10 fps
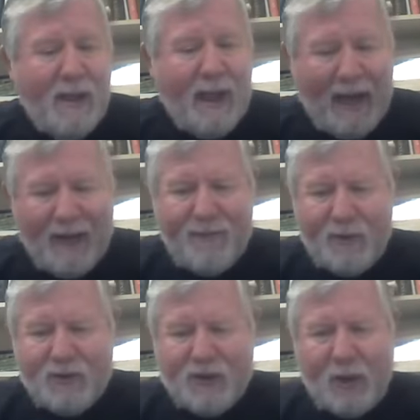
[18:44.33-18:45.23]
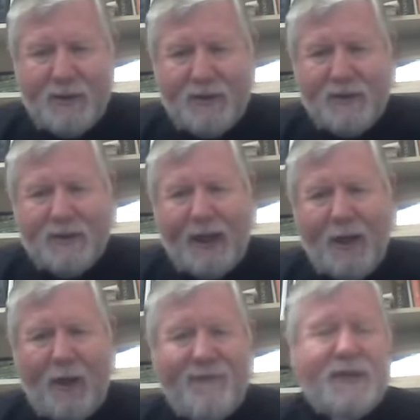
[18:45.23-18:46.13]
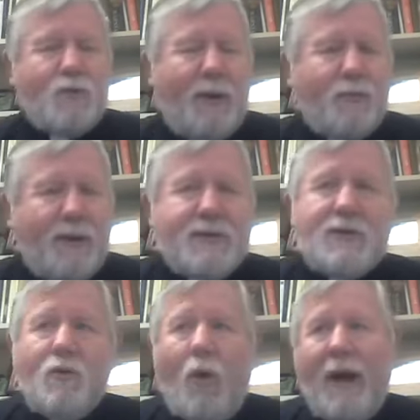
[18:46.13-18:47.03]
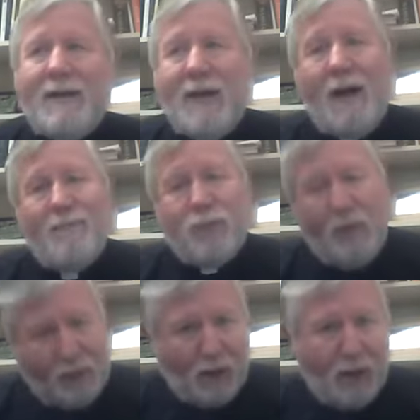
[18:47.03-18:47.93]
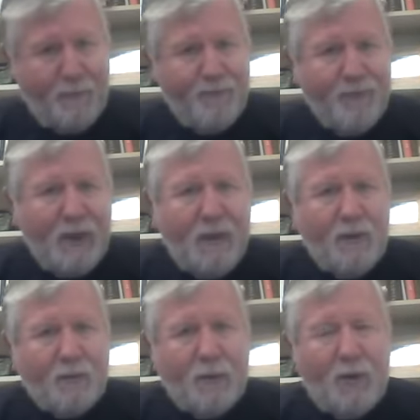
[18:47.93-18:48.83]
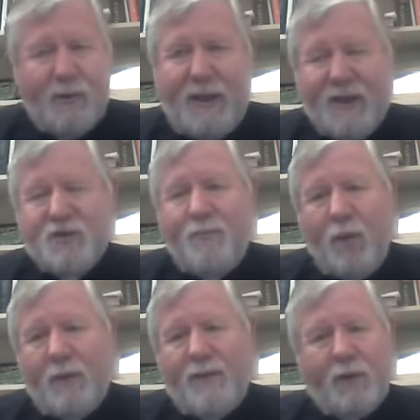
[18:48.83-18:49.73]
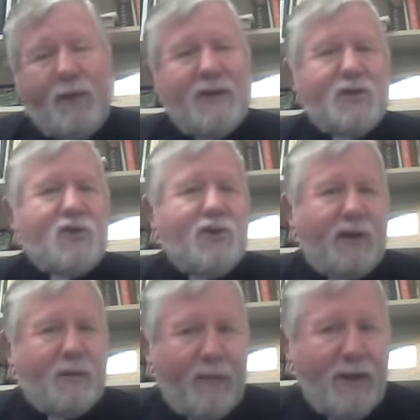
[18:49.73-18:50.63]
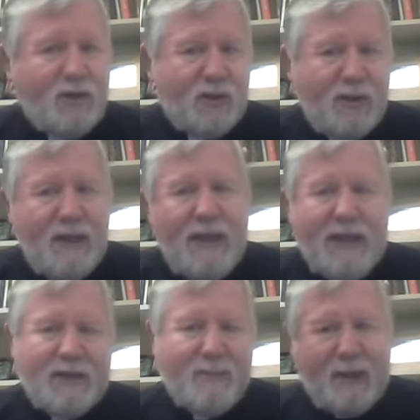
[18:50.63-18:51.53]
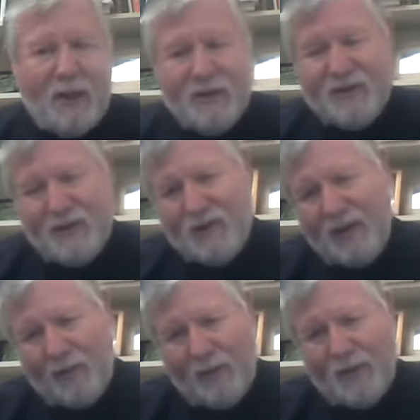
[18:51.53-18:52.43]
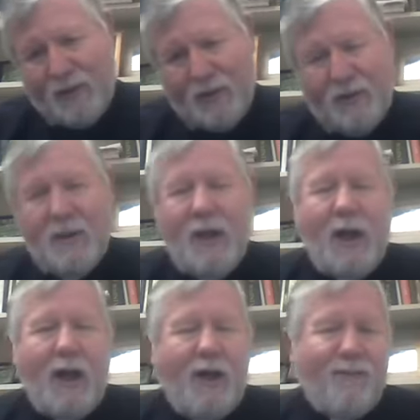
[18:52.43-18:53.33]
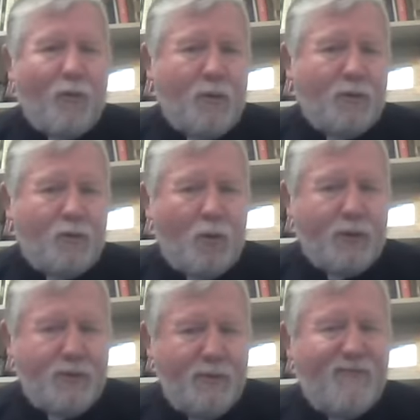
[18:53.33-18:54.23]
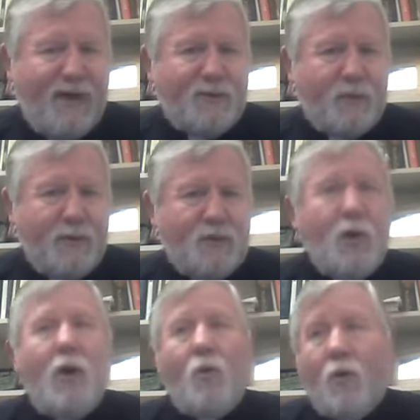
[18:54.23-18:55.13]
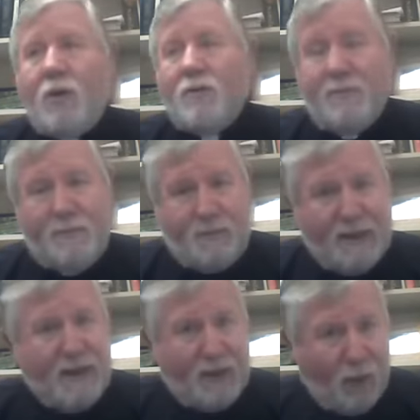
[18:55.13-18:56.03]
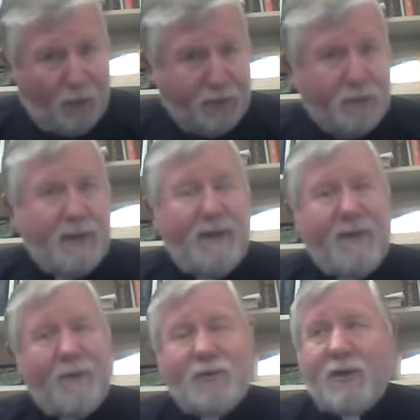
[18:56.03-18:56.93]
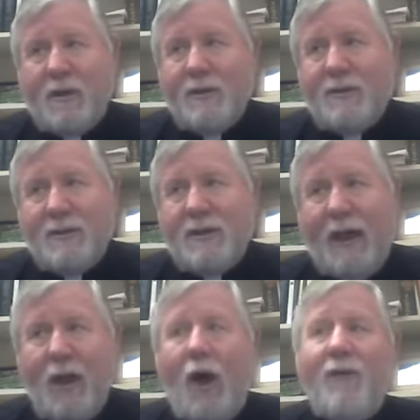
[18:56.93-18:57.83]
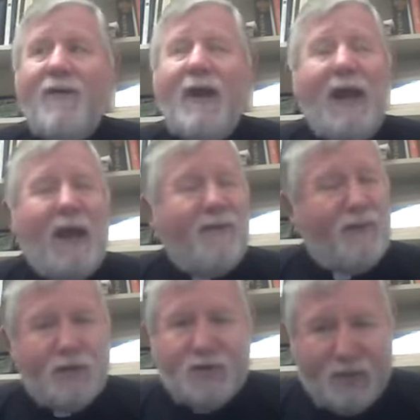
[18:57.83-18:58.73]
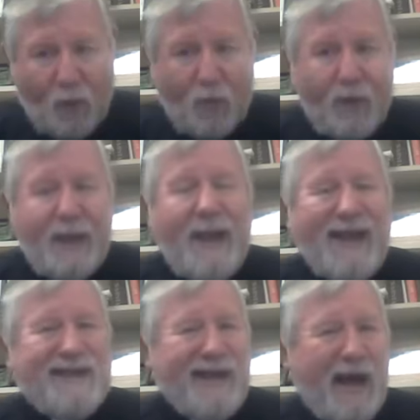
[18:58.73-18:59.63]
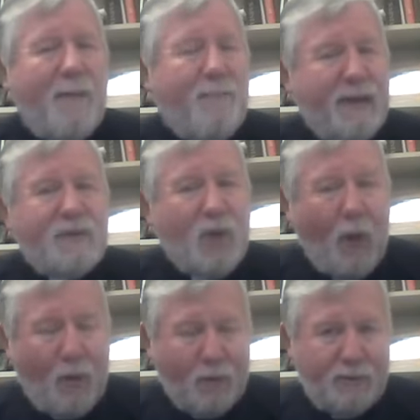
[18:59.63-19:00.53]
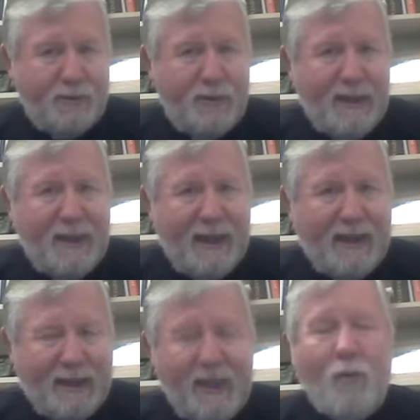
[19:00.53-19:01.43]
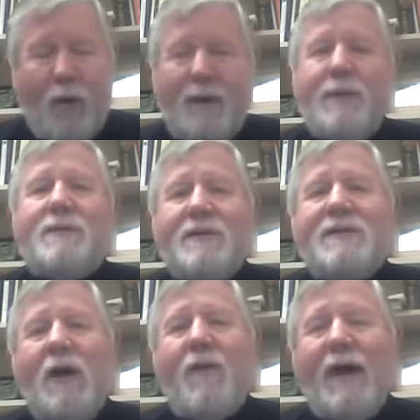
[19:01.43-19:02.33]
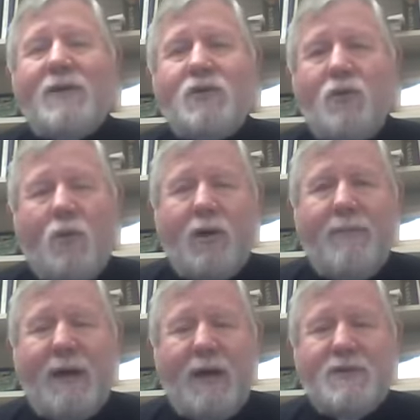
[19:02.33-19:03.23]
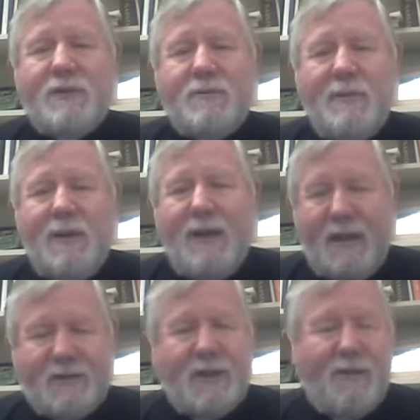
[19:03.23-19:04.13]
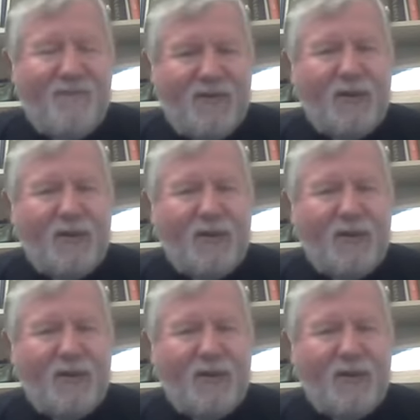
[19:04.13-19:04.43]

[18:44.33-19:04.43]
and they're starting to die off. That's one reason why Tom Brokaw wrote his book, The Greatest Generation, is because the generation of World War II veterans were getting older and they were starting to die off, and their story had not been told. And he wanted to tell that story because it's a very,